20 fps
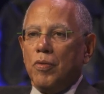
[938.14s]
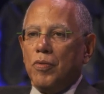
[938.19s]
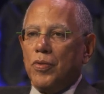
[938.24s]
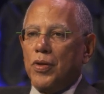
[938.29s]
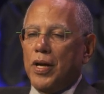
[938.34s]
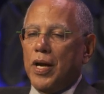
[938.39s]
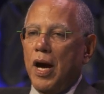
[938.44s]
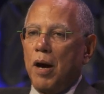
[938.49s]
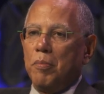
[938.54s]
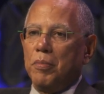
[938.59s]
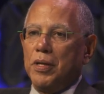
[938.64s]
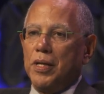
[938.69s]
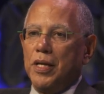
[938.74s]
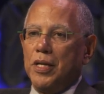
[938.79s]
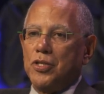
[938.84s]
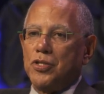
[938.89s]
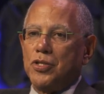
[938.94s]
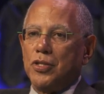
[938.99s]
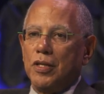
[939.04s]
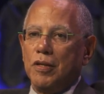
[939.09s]
the
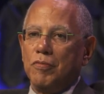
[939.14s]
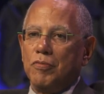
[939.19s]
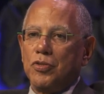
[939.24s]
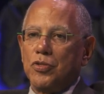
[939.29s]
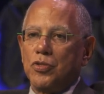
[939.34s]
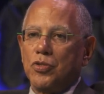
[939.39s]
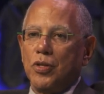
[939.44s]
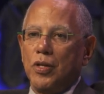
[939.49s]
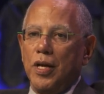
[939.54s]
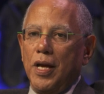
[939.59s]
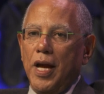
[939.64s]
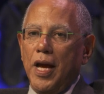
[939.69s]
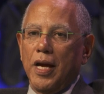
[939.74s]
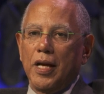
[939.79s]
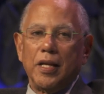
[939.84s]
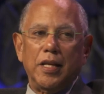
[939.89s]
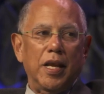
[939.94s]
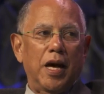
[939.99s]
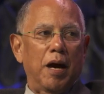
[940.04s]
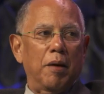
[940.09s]
combination of the sort of
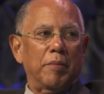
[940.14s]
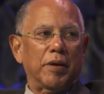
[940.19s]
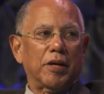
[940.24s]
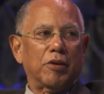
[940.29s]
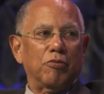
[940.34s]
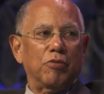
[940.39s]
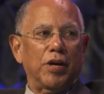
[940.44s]
economic